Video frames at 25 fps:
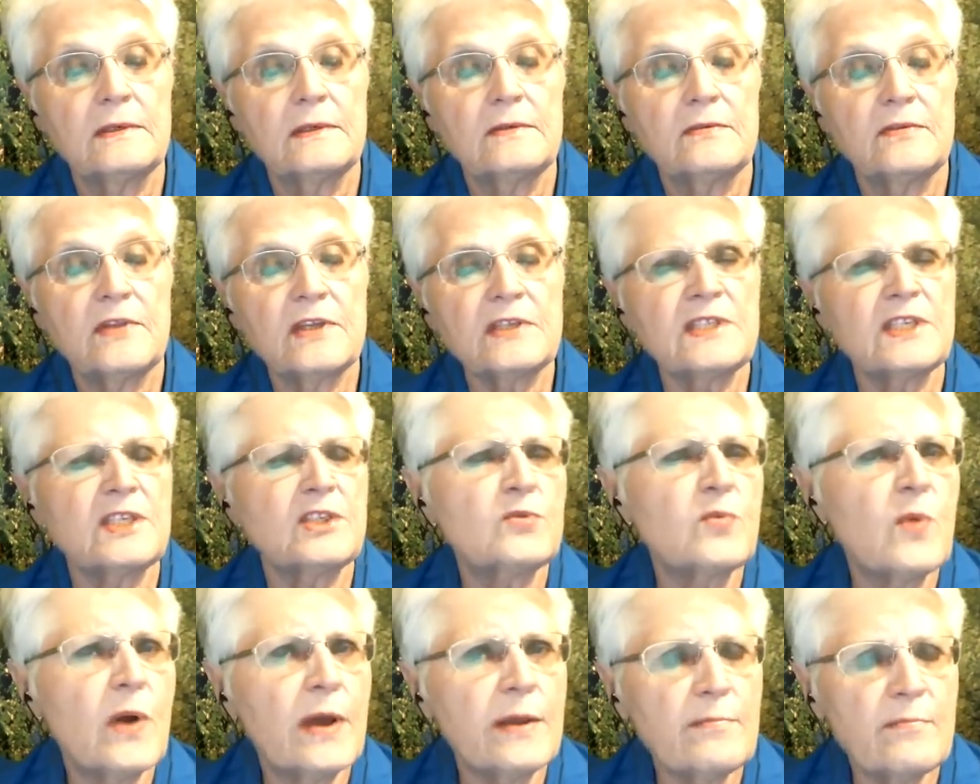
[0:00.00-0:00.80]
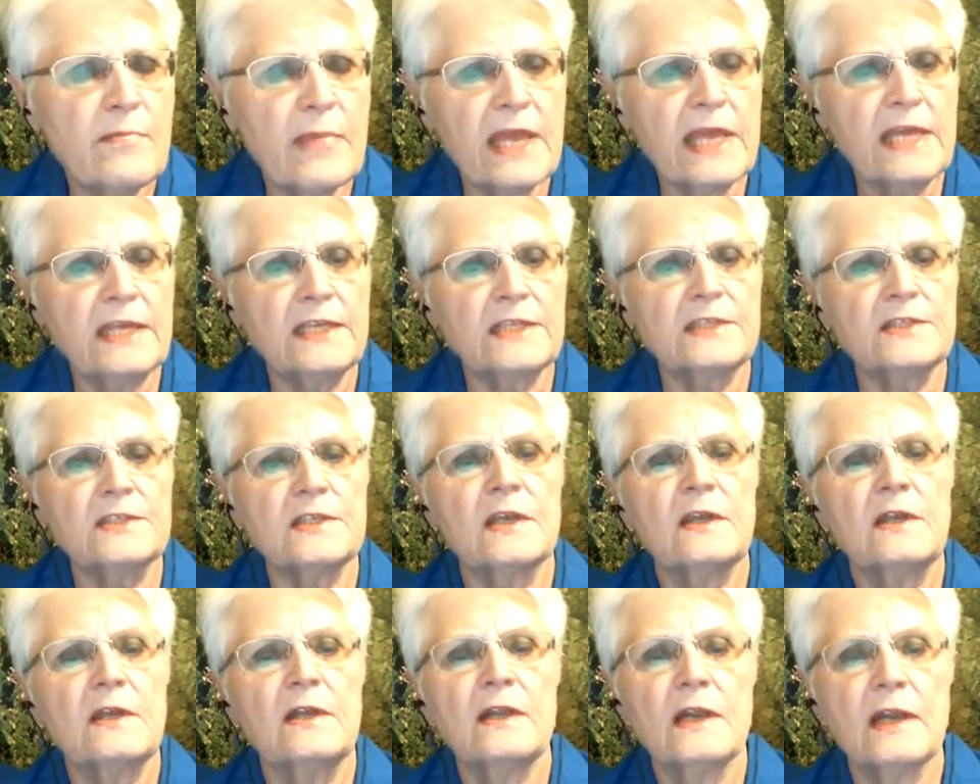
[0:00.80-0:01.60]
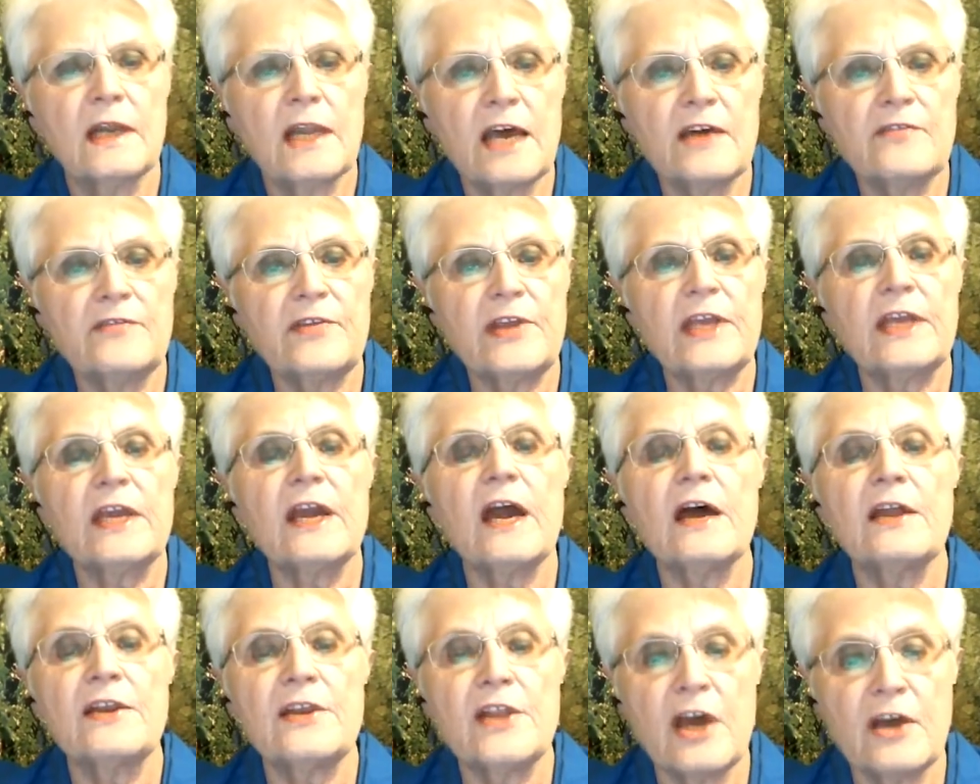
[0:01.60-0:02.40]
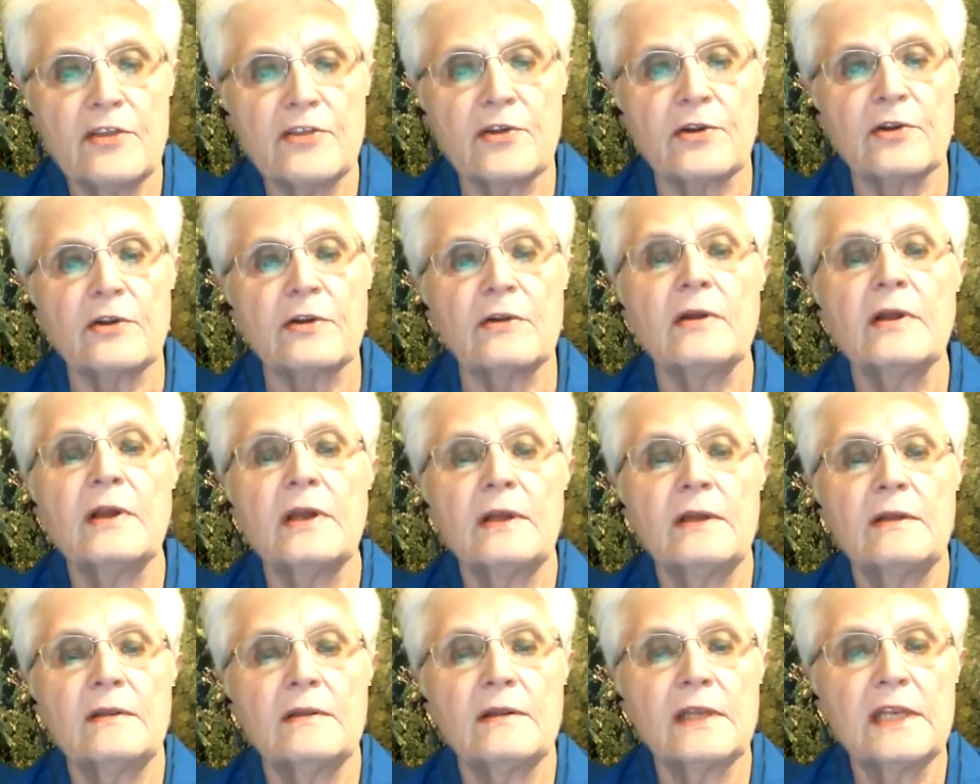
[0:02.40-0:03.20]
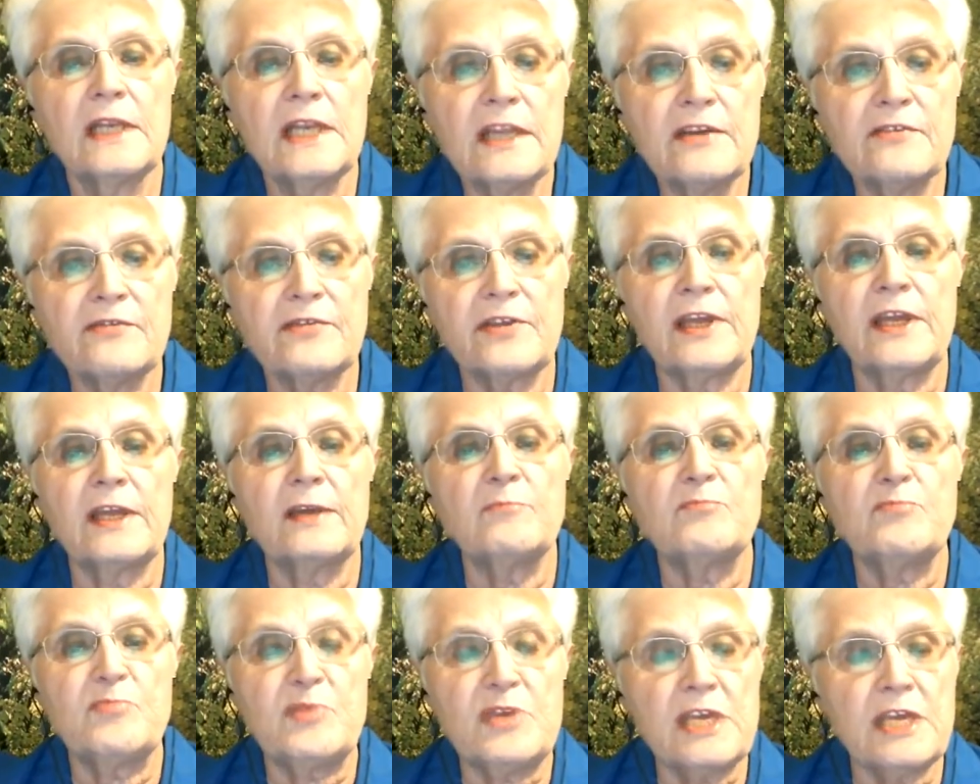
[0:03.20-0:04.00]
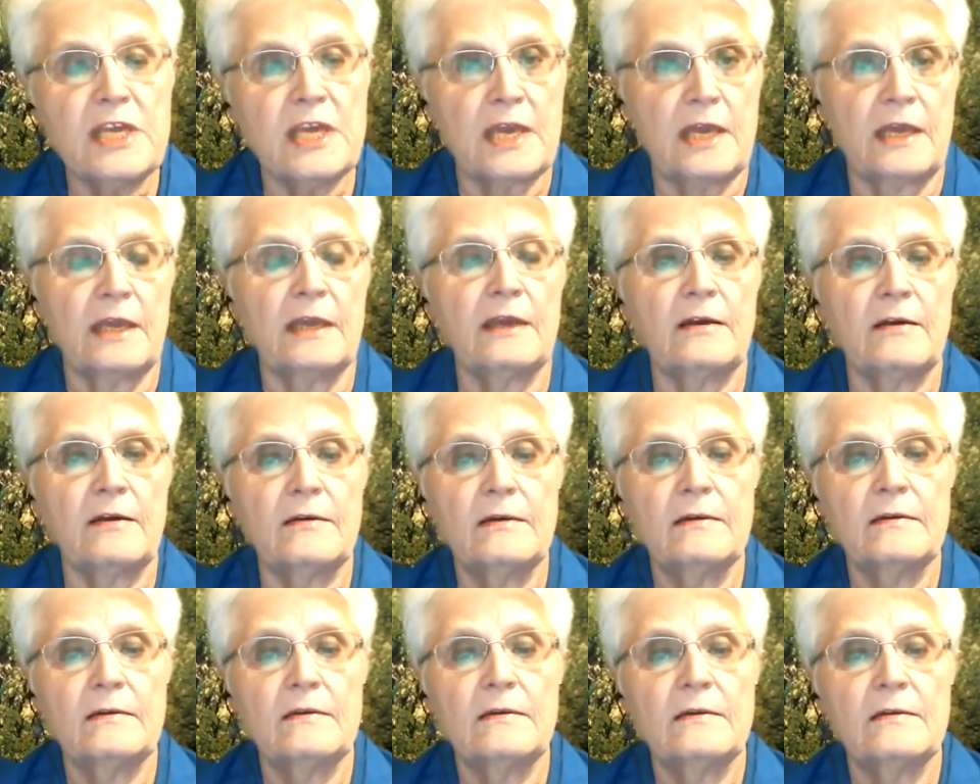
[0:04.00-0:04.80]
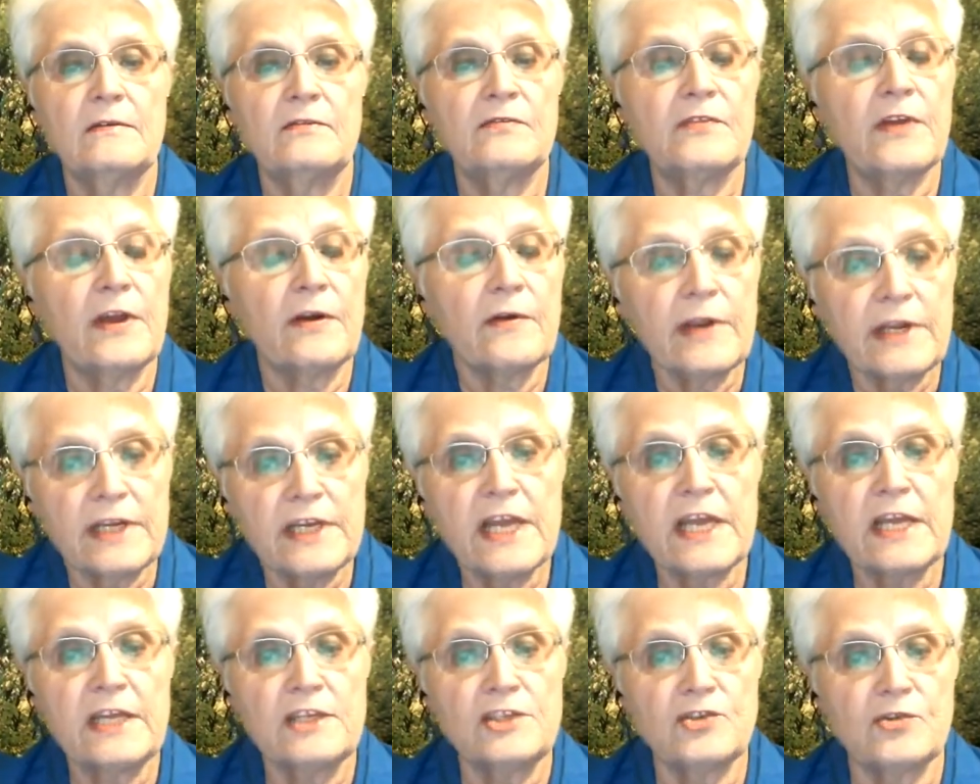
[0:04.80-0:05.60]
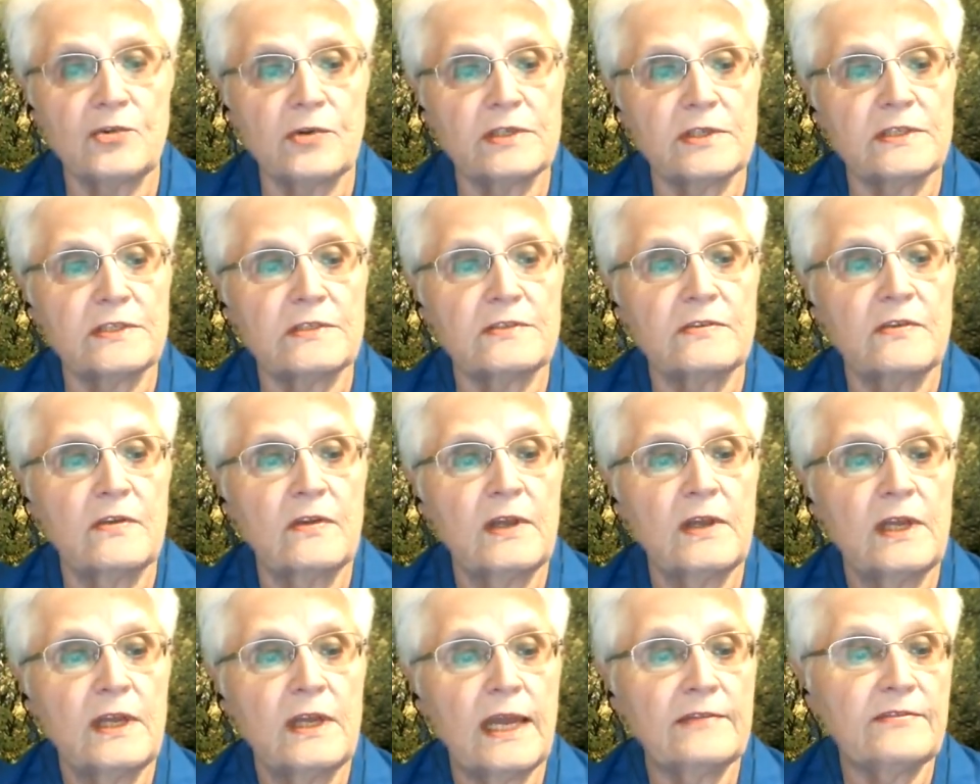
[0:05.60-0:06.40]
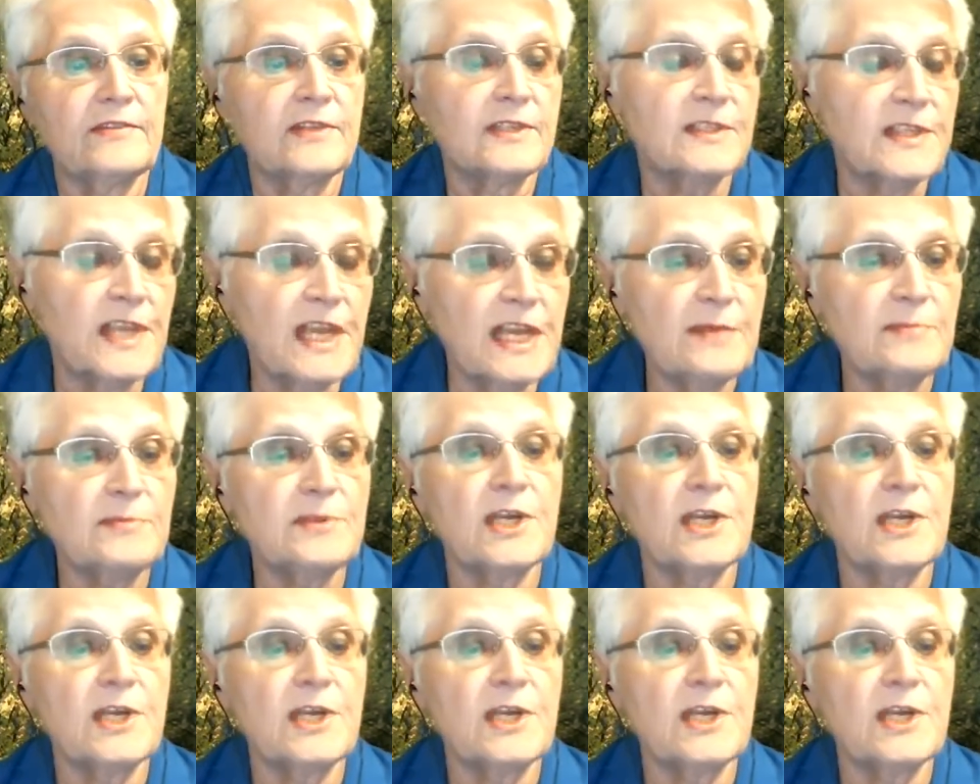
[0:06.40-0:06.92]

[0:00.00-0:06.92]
This is what makes loving another living being very dangerous, at the same